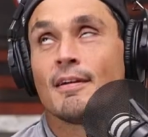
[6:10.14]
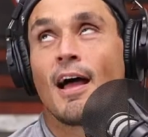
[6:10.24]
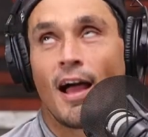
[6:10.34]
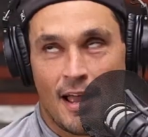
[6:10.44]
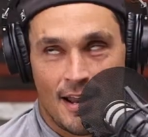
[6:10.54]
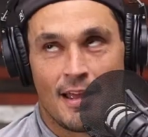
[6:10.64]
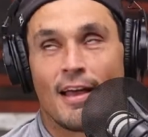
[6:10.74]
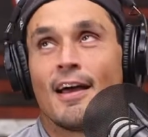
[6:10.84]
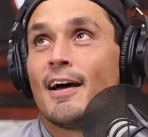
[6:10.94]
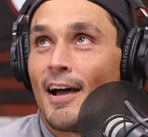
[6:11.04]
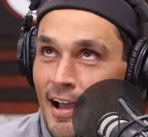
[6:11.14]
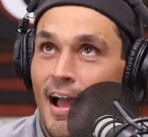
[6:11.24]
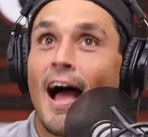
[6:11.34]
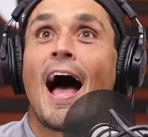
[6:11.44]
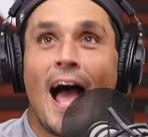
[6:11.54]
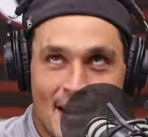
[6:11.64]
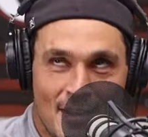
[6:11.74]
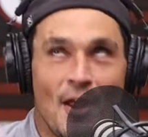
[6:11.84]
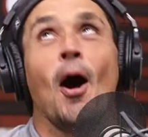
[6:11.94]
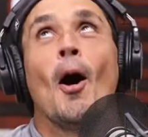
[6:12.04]
what I thought we would talk about
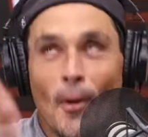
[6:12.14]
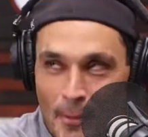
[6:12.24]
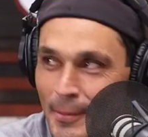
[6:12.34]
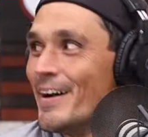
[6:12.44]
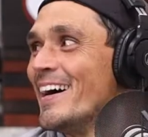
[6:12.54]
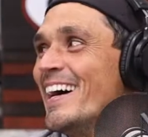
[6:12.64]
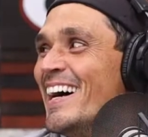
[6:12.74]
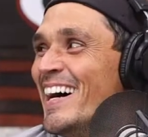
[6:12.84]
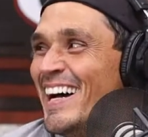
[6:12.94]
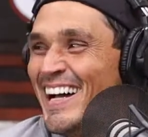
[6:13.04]
today. I appreciate that.